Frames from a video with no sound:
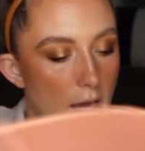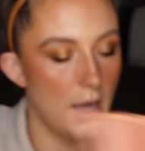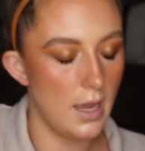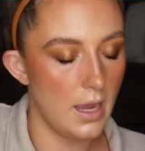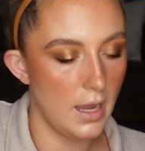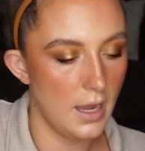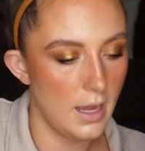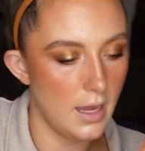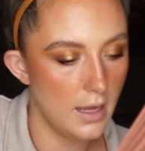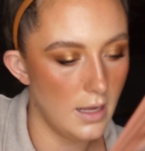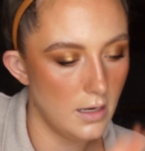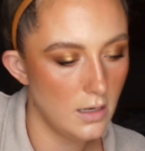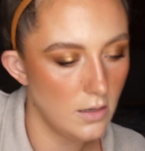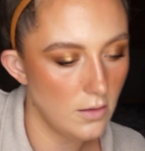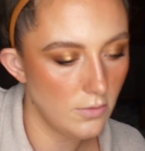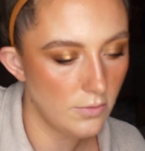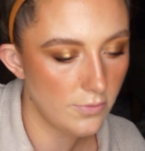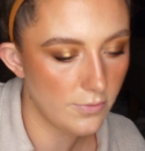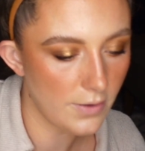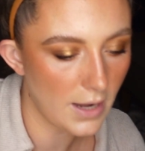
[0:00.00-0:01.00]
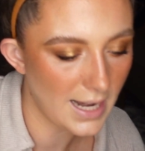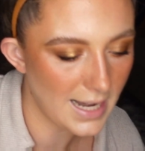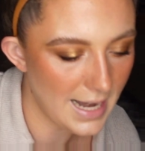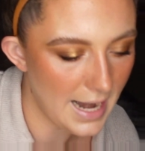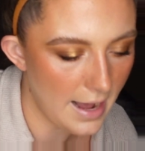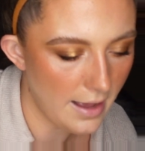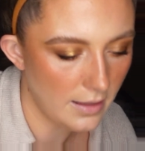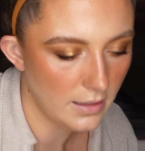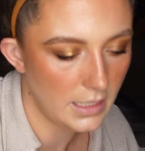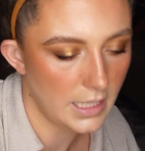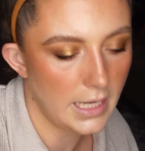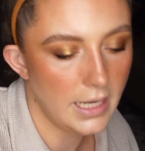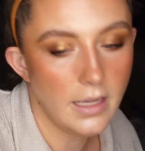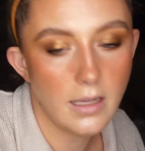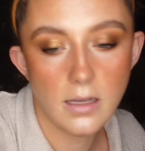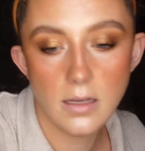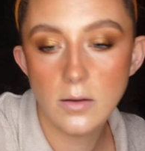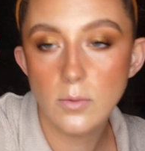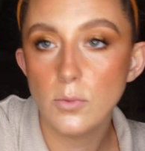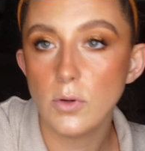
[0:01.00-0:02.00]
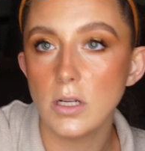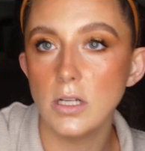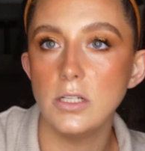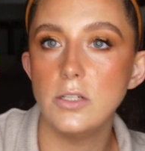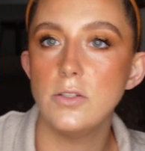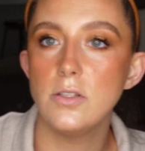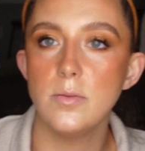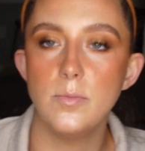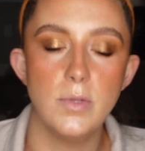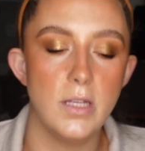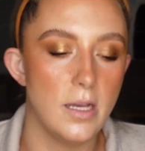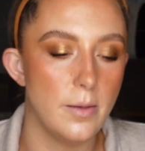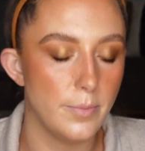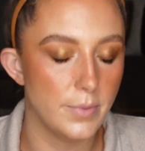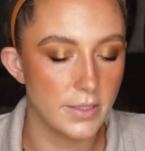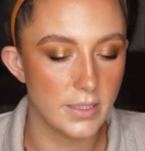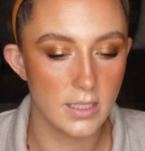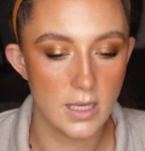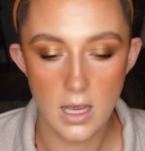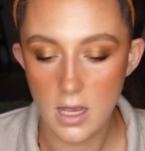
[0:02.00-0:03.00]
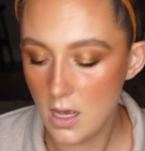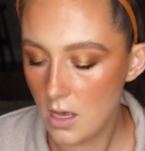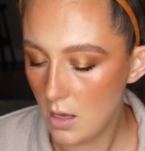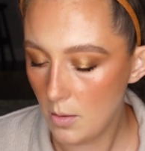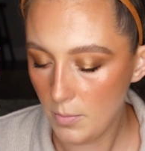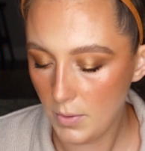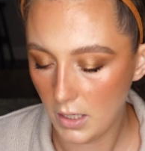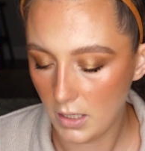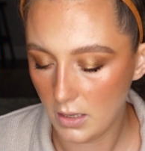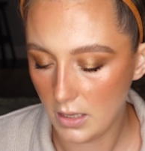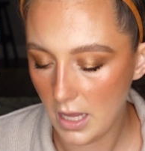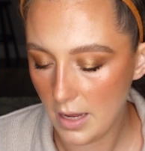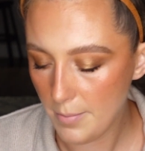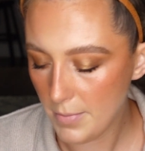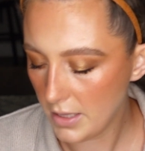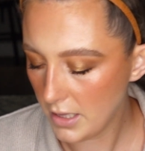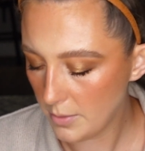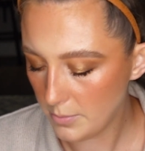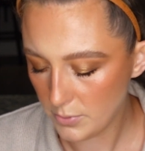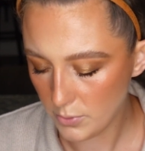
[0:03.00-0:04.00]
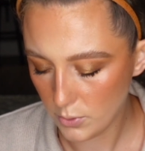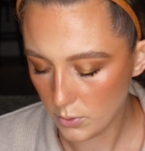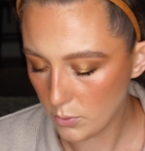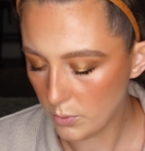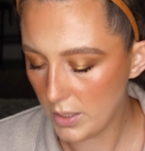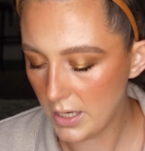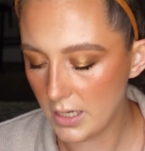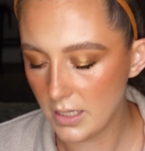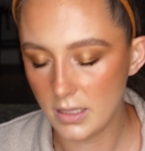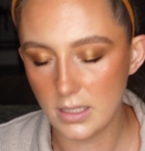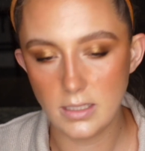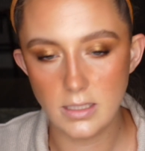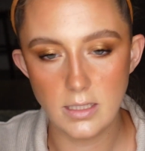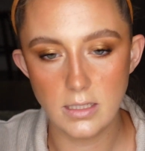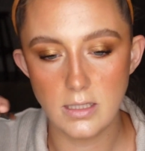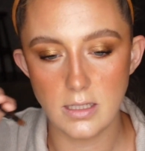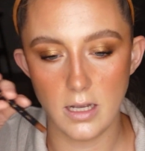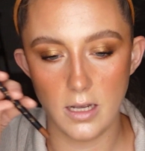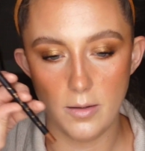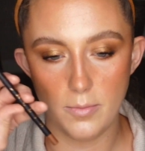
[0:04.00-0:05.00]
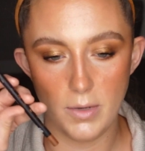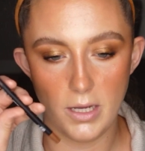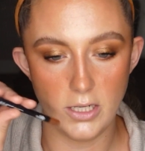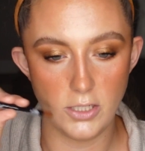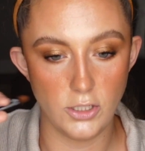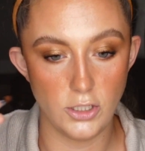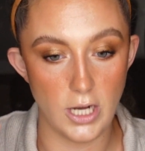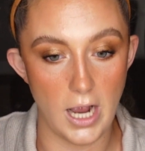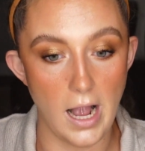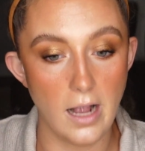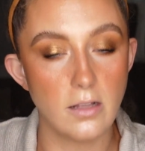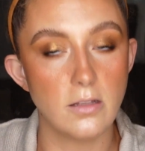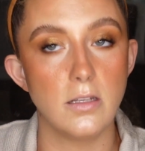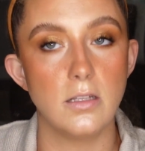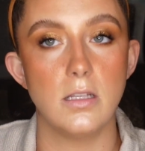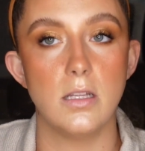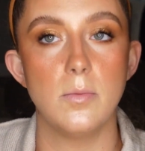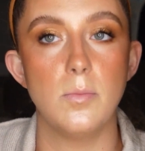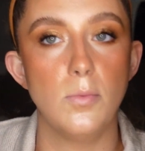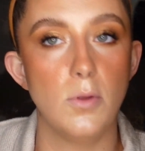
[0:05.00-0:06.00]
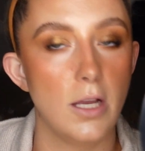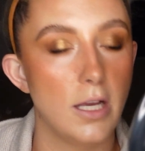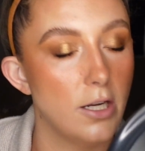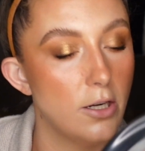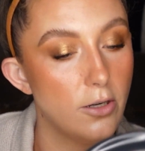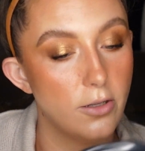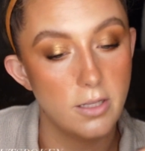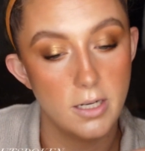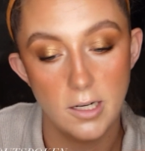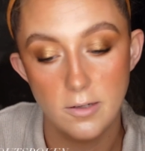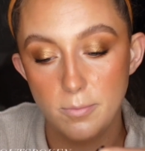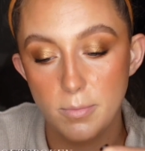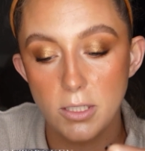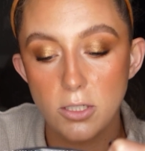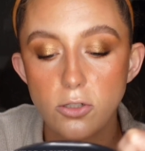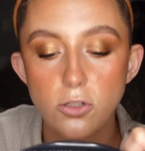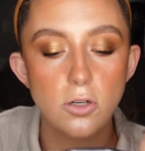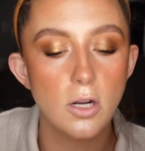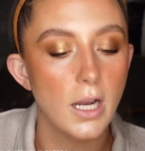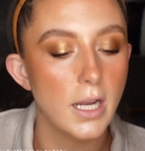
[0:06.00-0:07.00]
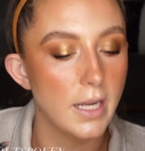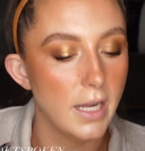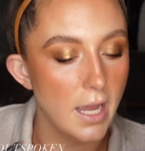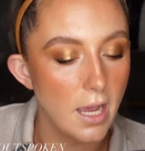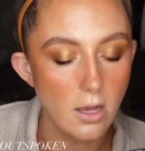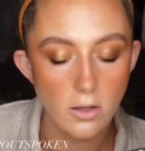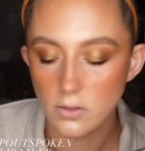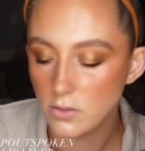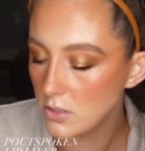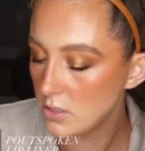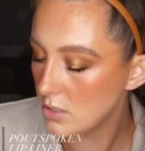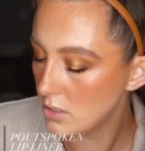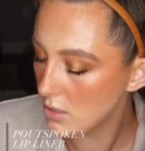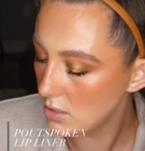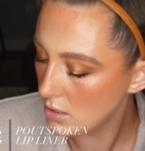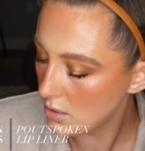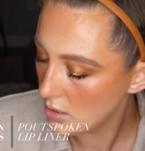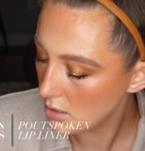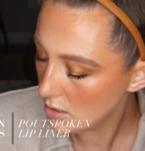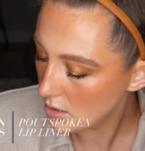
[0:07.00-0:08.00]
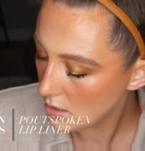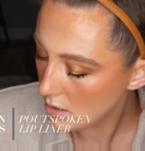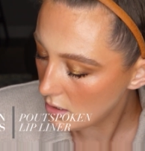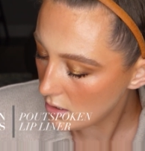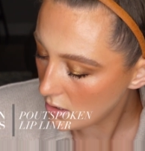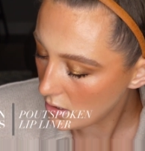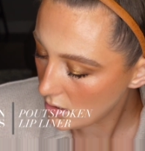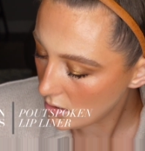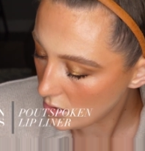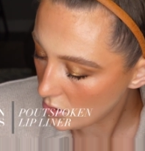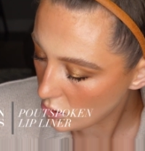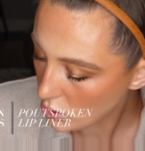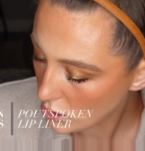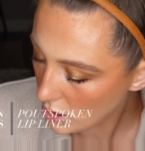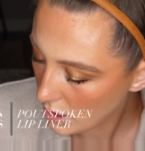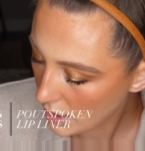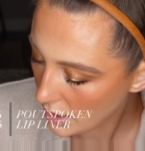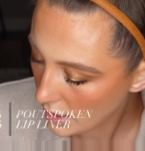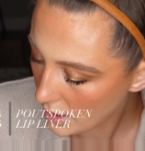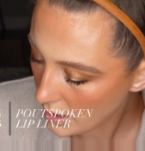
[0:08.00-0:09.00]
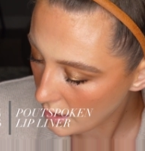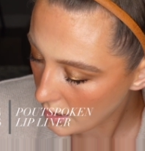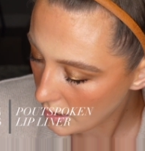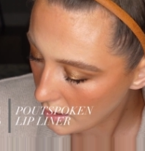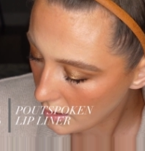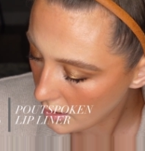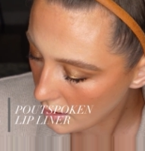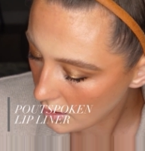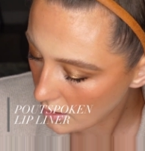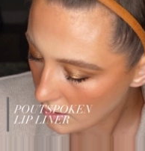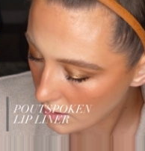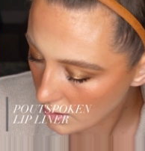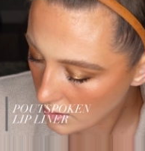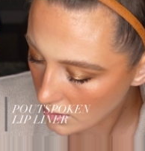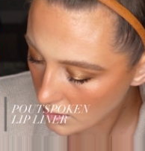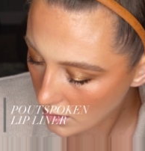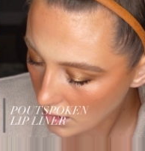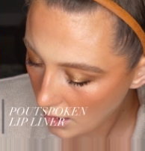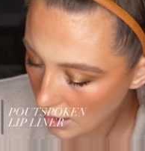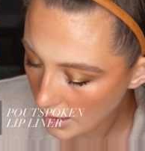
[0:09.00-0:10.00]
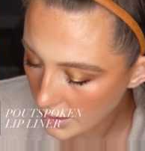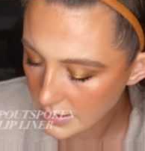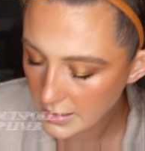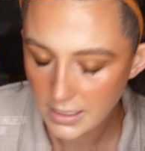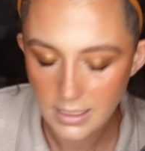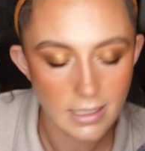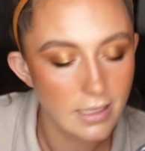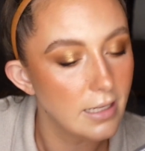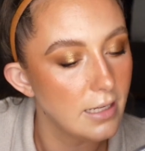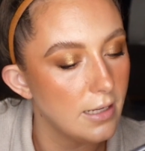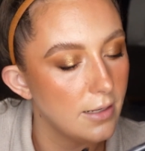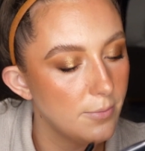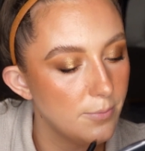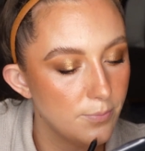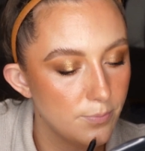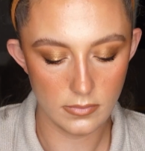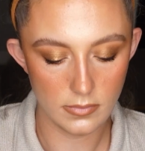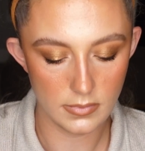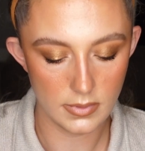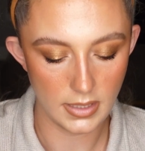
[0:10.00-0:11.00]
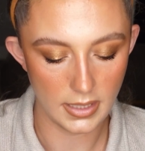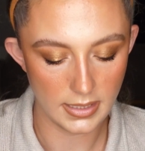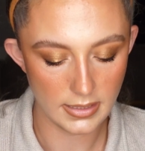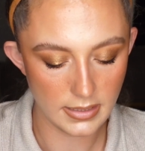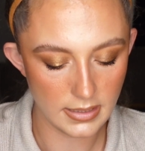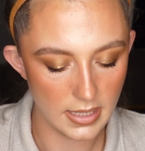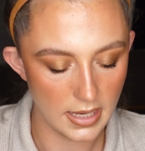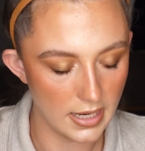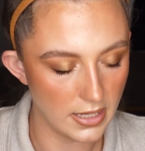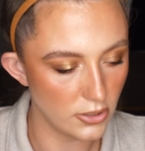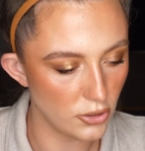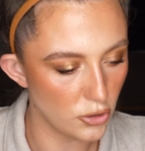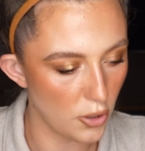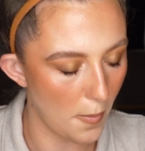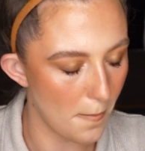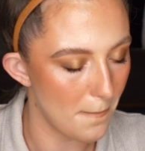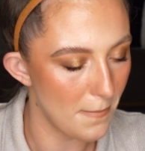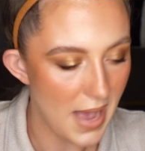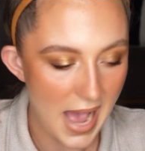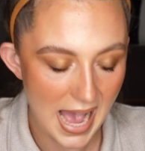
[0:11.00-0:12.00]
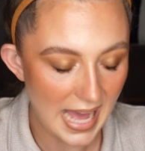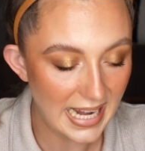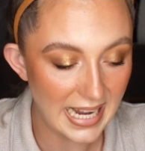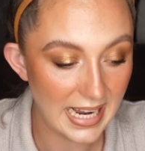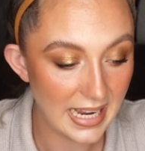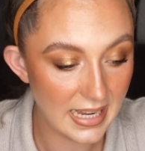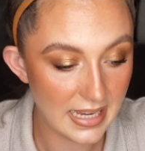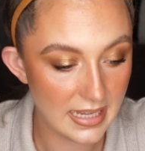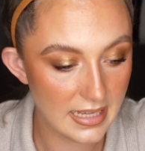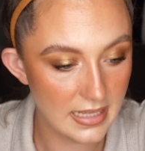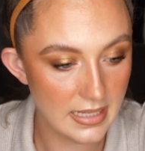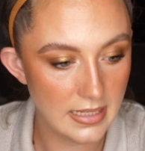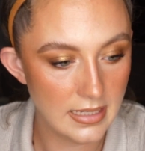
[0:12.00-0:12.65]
And finally, we're gonna do some lips. I'm gonna line my lips real quick. This is a Jaclyn lip liner that I've been trying out in the shade Hot Tea. Nice and dramatic.